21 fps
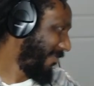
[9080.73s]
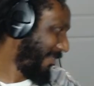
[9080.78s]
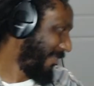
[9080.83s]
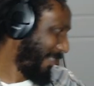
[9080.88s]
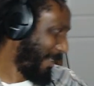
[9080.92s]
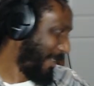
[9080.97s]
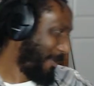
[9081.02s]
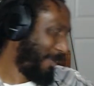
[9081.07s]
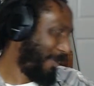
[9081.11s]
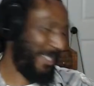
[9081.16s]

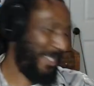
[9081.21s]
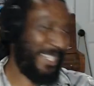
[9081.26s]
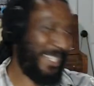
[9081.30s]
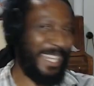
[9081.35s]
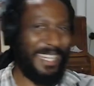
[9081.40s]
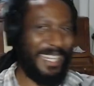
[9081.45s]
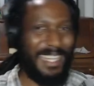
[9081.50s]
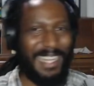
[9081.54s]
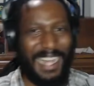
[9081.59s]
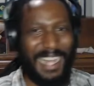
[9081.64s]

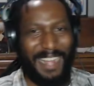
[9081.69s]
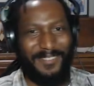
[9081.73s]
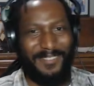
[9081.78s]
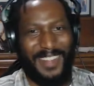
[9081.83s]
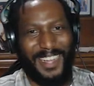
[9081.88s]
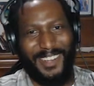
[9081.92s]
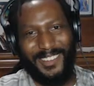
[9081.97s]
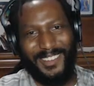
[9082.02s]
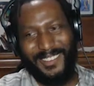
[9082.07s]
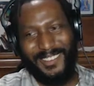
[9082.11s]
pretending I
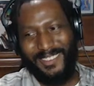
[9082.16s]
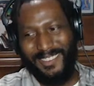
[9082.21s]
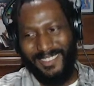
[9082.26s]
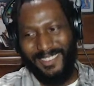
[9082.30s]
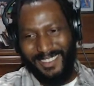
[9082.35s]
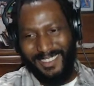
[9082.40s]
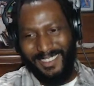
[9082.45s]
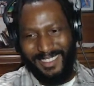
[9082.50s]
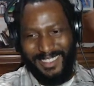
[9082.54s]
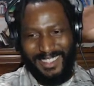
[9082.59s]
don't
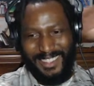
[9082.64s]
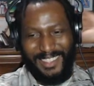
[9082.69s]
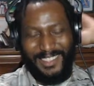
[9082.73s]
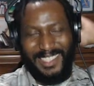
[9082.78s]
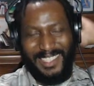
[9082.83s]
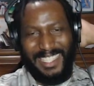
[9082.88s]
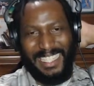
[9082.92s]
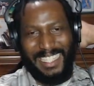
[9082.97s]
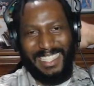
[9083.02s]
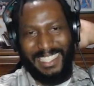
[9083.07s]
do
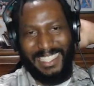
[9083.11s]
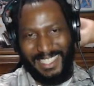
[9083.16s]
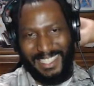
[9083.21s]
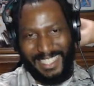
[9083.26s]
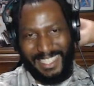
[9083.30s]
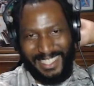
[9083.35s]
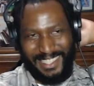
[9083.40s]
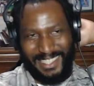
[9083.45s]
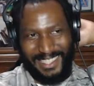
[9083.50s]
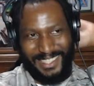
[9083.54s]
silly
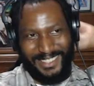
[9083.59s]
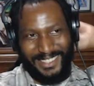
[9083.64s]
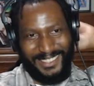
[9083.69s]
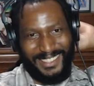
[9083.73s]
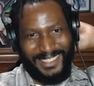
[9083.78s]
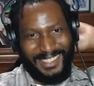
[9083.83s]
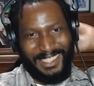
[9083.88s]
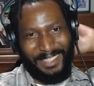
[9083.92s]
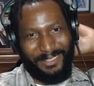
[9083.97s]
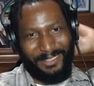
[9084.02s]
shit too
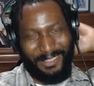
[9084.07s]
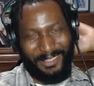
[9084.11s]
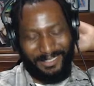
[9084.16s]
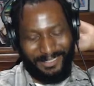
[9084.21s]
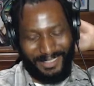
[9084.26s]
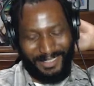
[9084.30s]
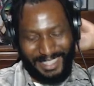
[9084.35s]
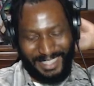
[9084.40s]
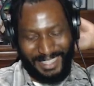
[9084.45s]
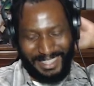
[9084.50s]
for
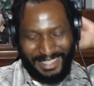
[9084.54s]
fun.